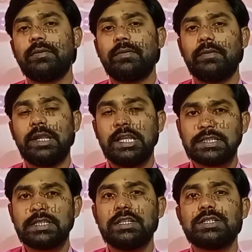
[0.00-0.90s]

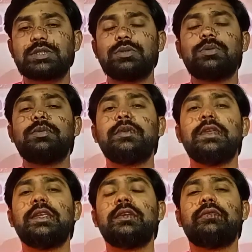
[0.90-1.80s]
lesson also,
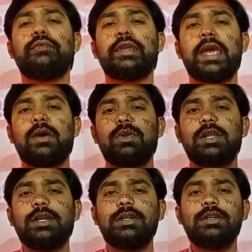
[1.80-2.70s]
we have
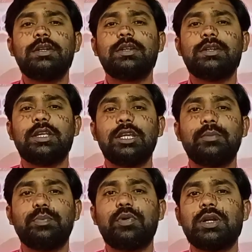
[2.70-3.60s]
learned the
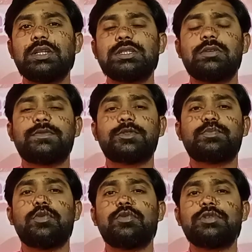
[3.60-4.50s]
importance of
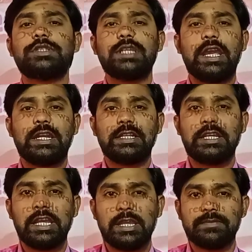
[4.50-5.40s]
sports and
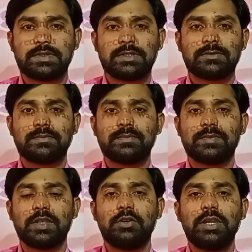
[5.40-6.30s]
games.
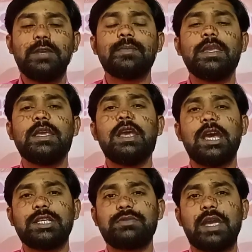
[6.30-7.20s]
Okay,
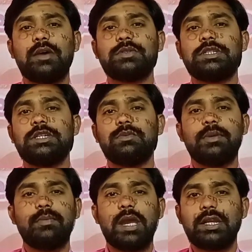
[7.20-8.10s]
as we have seen, one
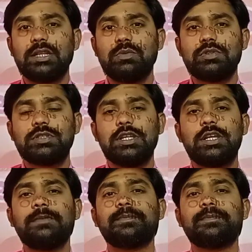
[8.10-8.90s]
battle was there.